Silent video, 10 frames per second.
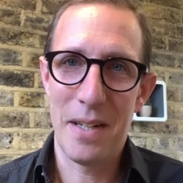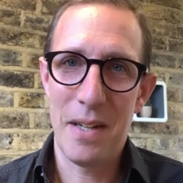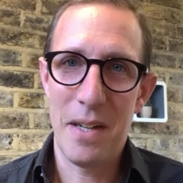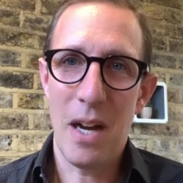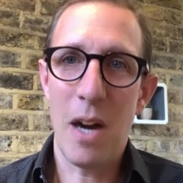
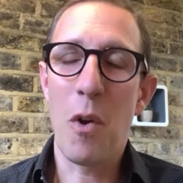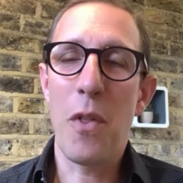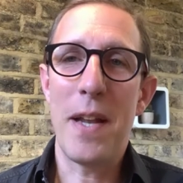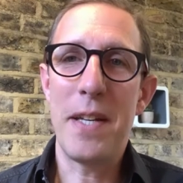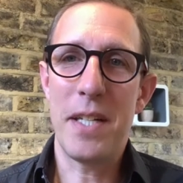Our
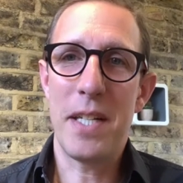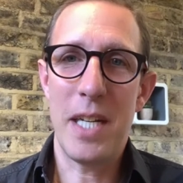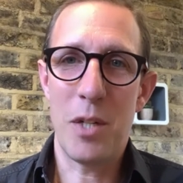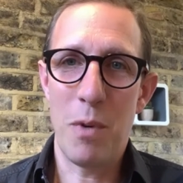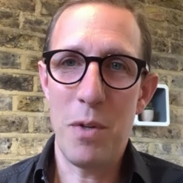authenticity
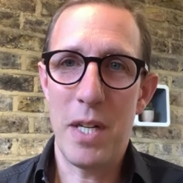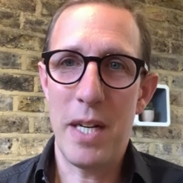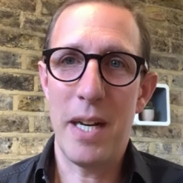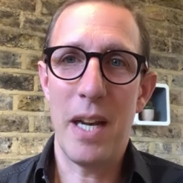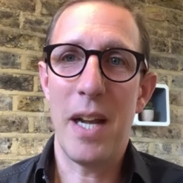is rooted
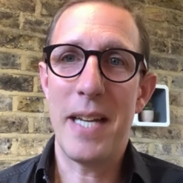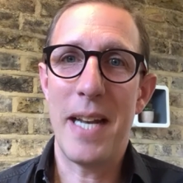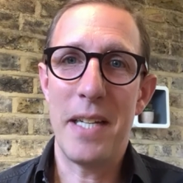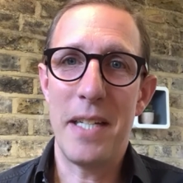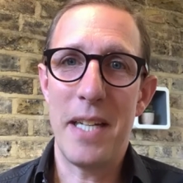in an
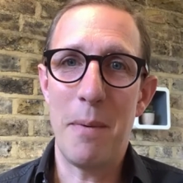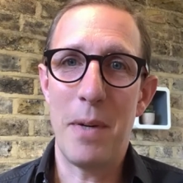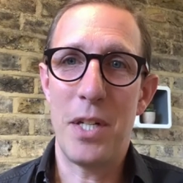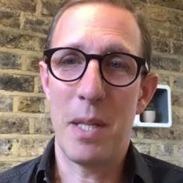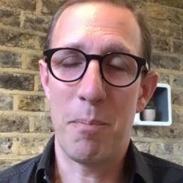identity
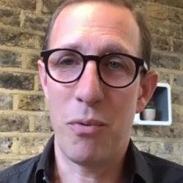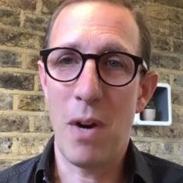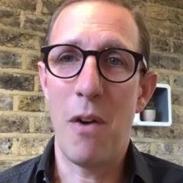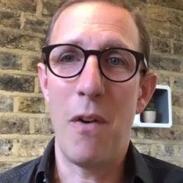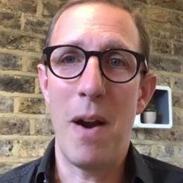which is the
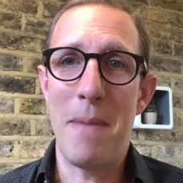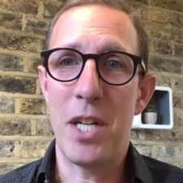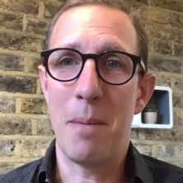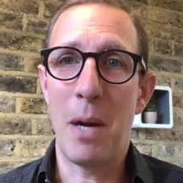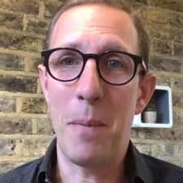priori
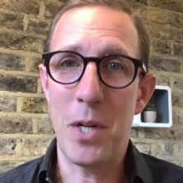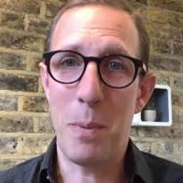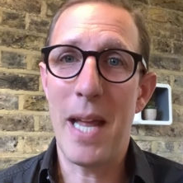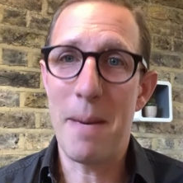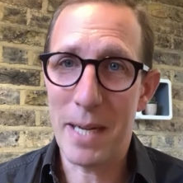measure by which
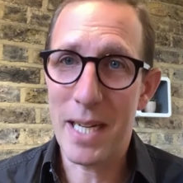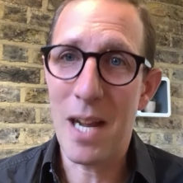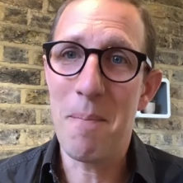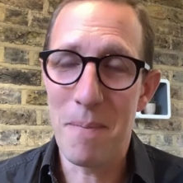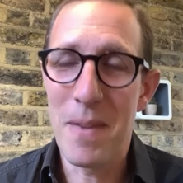we then
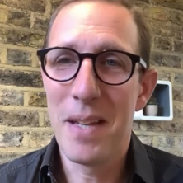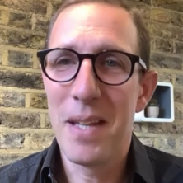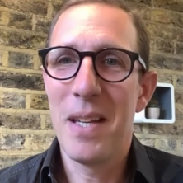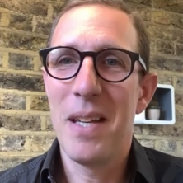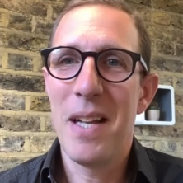become
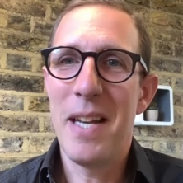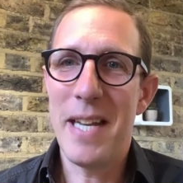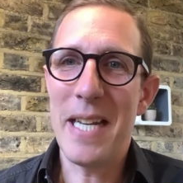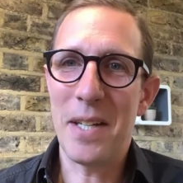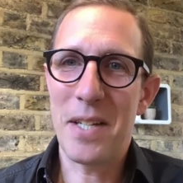
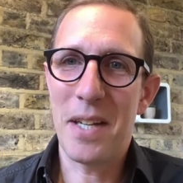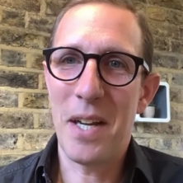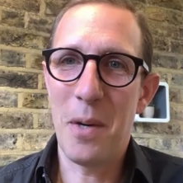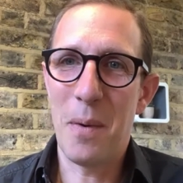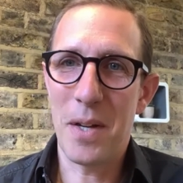leaders
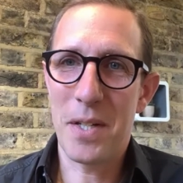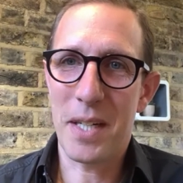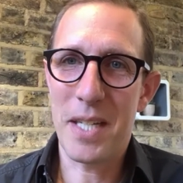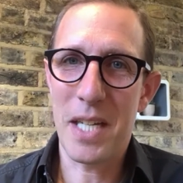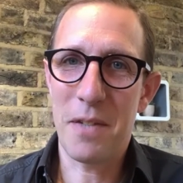who are
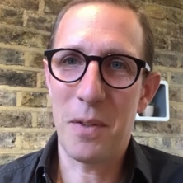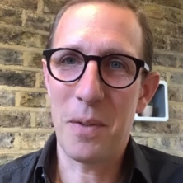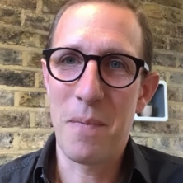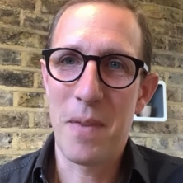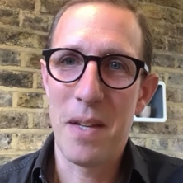
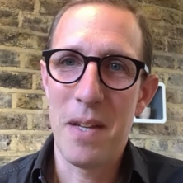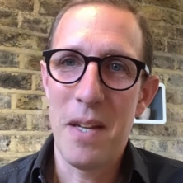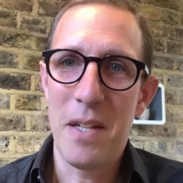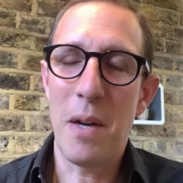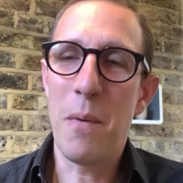successful.
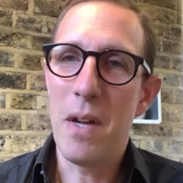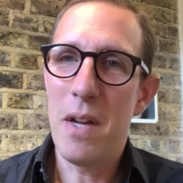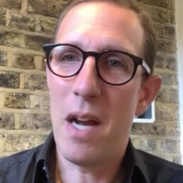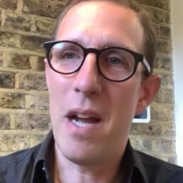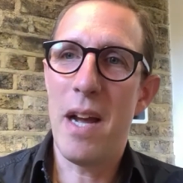So
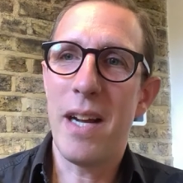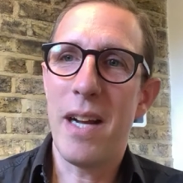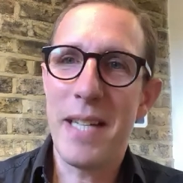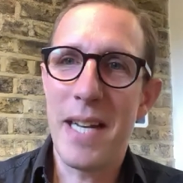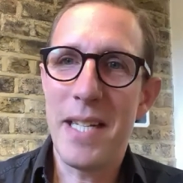an
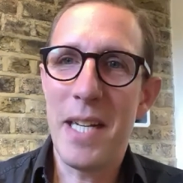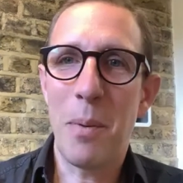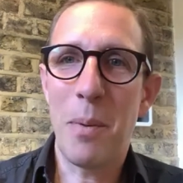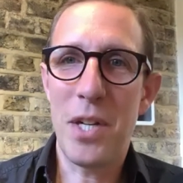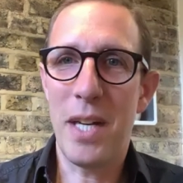identity
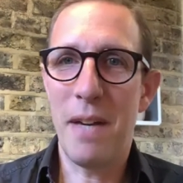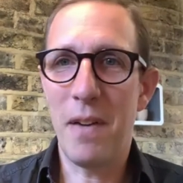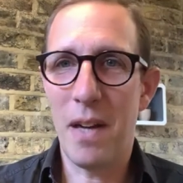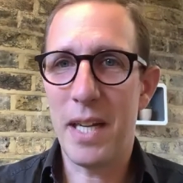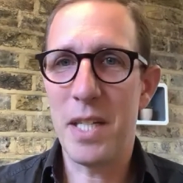question, if
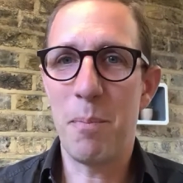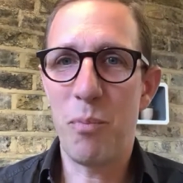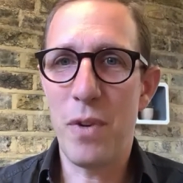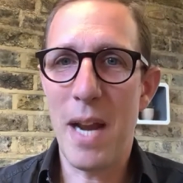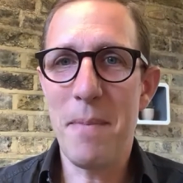you like, is the
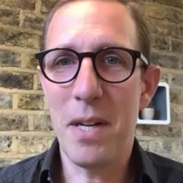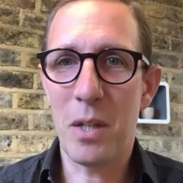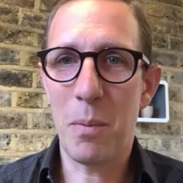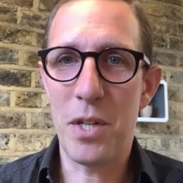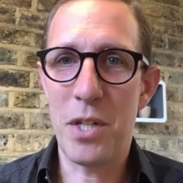preeminent
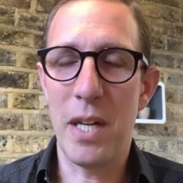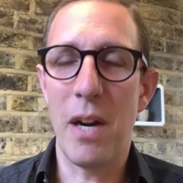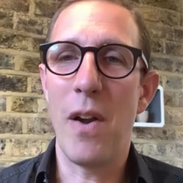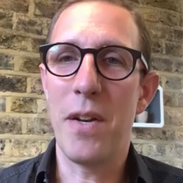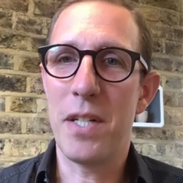question in
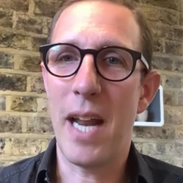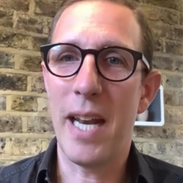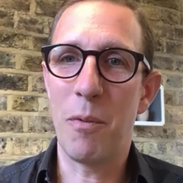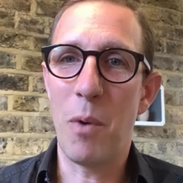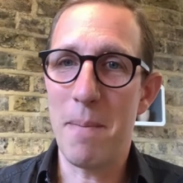our
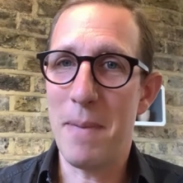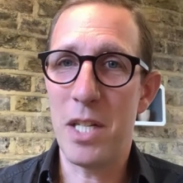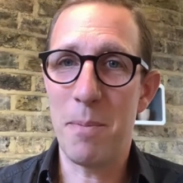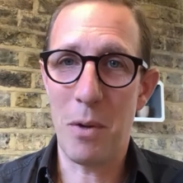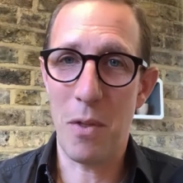understanding of what it means
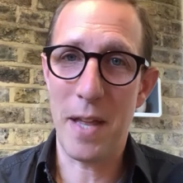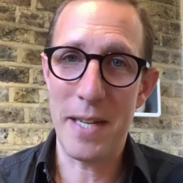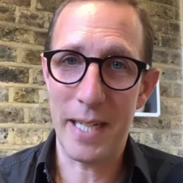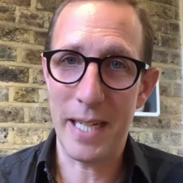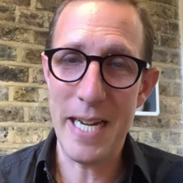to be an
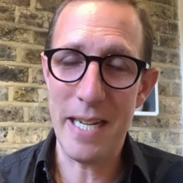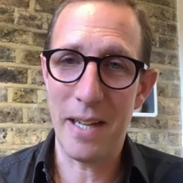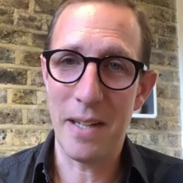authentic leader.